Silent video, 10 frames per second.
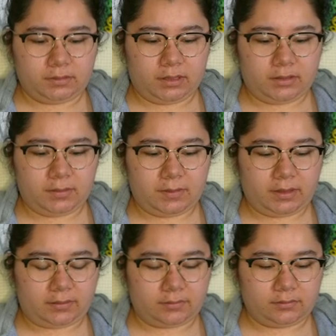Ain't no
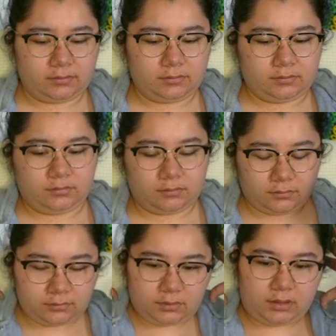way.
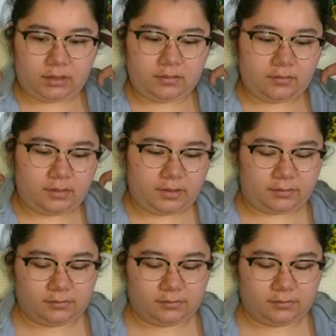Ain't no way.